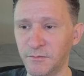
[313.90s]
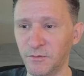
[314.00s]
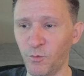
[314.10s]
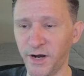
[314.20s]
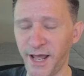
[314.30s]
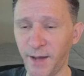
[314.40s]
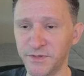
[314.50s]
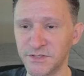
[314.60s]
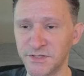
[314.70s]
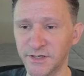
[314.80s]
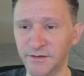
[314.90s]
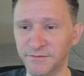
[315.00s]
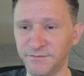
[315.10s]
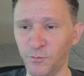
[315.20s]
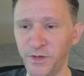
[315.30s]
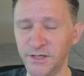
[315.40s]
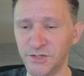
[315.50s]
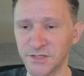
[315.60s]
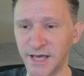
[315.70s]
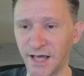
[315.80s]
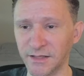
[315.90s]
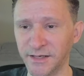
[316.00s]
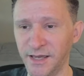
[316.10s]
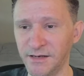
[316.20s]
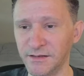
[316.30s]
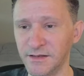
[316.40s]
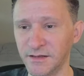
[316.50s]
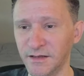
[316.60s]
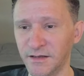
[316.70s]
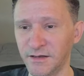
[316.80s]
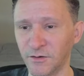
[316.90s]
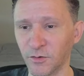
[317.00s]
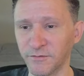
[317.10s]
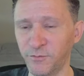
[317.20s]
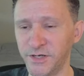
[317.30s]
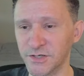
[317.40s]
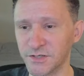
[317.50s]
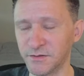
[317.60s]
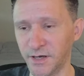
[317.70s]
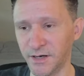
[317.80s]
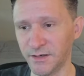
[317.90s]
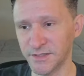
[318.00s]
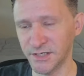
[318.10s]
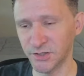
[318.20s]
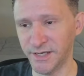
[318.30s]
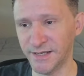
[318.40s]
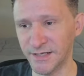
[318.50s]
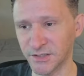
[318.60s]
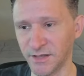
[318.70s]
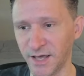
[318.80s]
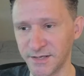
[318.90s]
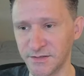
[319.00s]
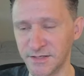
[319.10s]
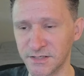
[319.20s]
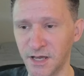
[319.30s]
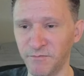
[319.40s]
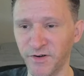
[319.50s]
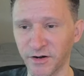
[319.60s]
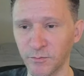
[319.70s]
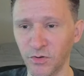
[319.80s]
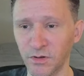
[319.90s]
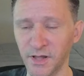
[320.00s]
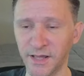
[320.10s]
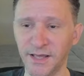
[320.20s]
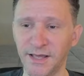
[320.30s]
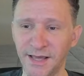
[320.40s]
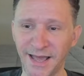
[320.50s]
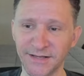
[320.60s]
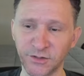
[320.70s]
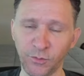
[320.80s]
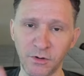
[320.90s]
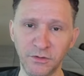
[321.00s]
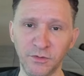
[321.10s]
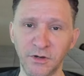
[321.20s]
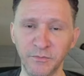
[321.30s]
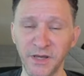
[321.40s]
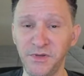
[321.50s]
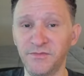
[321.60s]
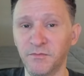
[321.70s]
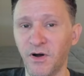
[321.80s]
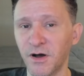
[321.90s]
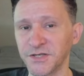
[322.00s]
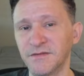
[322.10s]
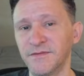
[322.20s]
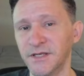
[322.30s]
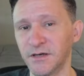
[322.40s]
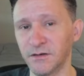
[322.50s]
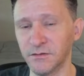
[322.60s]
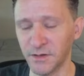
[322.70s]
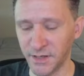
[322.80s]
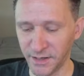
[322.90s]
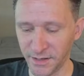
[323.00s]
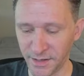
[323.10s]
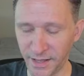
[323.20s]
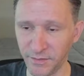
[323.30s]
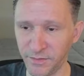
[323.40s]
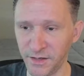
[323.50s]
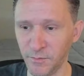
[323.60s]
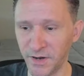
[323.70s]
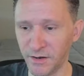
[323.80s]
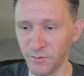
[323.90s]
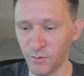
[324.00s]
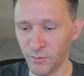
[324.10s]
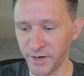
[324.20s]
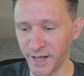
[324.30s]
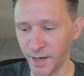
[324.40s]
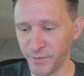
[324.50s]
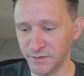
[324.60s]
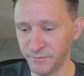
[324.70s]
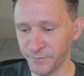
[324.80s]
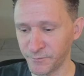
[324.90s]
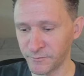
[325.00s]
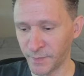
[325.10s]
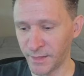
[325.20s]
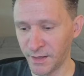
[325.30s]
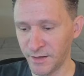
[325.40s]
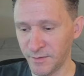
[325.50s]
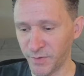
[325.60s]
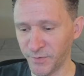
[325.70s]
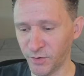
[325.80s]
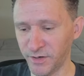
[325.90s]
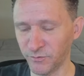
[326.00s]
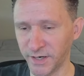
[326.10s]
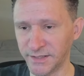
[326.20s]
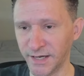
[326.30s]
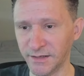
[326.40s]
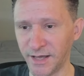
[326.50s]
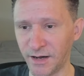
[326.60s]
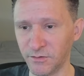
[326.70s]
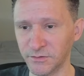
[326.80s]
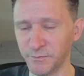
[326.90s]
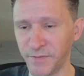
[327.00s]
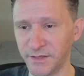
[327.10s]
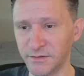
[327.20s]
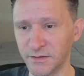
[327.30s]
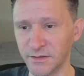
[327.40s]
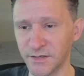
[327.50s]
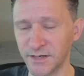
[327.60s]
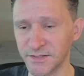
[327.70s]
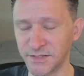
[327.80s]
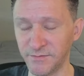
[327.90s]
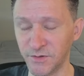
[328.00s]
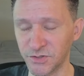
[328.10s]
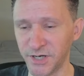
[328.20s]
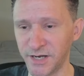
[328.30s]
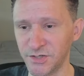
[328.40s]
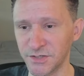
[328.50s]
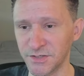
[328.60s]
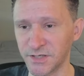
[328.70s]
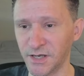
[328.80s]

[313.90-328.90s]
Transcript: what happens if we just allocated, or if we just essentially initialized this num variable as quote quote, maybe even pause the video and think about what would happen. But I'm gonna go ahead and write that out, make the save those changes,